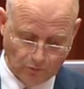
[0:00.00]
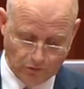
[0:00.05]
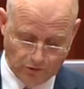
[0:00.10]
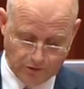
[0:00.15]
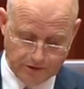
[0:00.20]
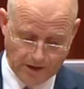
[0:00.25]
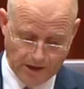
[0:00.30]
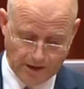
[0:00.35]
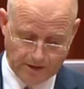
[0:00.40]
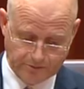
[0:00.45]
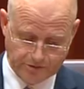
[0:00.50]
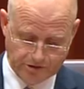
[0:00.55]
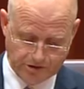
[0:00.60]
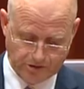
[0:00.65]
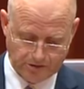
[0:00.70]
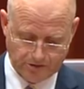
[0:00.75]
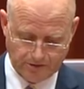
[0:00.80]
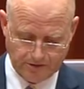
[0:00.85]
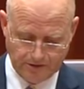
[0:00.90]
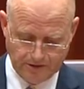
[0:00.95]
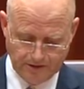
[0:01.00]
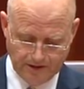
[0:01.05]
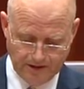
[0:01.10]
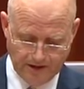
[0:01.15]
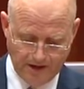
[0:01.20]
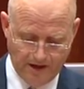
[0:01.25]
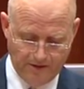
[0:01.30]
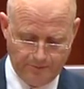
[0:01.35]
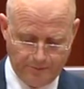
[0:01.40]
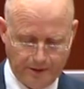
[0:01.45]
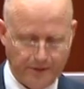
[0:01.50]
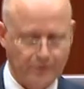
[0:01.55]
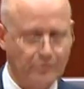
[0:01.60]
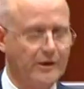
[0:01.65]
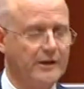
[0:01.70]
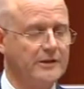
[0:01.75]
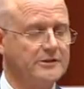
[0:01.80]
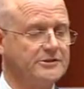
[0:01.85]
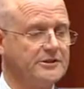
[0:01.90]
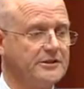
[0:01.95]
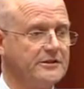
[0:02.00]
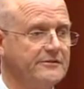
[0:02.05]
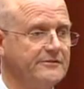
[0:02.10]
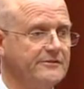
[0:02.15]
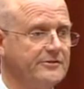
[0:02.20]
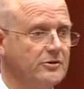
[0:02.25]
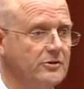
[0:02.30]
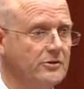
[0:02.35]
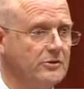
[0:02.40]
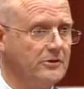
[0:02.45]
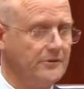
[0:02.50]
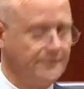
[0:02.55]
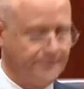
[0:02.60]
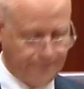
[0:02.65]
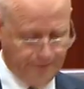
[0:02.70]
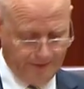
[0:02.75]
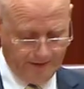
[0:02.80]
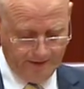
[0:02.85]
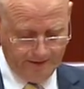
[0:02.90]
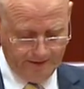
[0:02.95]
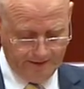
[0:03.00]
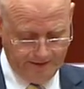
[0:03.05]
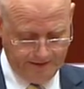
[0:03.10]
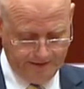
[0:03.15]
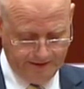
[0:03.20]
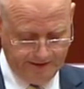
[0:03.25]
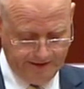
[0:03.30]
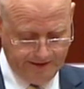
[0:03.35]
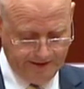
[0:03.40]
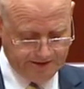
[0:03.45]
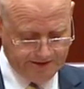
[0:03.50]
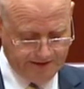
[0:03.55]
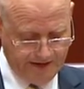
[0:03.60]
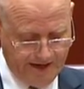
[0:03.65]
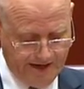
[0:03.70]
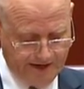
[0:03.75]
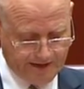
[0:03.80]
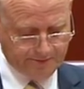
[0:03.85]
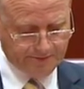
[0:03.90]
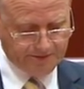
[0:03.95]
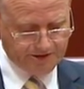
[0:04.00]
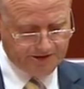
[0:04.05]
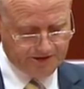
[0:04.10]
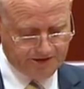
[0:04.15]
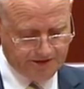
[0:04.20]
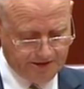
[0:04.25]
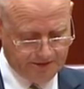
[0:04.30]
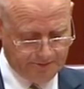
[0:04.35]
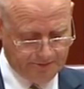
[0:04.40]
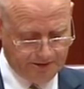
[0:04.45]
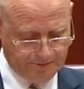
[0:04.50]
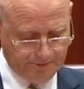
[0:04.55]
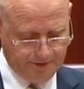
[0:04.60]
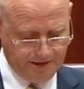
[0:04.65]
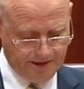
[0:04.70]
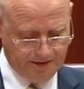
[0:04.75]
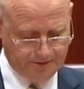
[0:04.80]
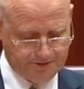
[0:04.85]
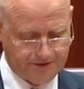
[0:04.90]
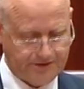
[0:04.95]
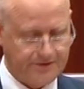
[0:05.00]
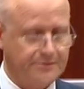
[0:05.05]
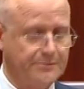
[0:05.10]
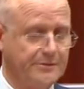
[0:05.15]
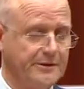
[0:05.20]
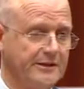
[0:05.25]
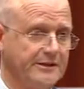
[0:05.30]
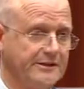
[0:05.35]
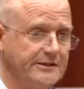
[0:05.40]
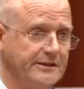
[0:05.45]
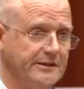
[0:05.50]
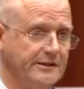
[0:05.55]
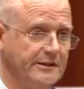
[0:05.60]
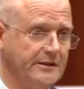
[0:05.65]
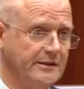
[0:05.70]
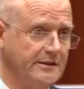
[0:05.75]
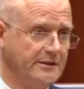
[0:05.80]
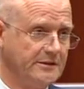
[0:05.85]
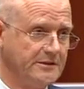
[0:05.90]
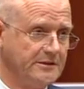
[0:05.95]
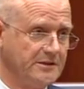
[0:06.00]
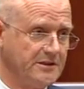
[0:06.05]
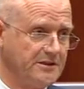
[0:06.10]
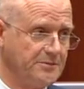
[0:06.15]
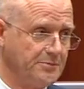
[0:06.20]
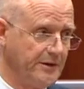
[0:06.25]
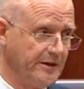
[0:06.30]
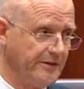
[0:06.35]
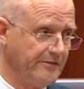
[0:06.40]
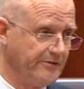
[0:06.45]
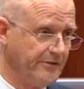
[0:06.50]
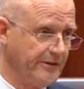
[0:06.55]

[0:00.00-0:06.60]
would, I'm sure, have been well to the fore in the King's arguments to limit Parliament's ability to speak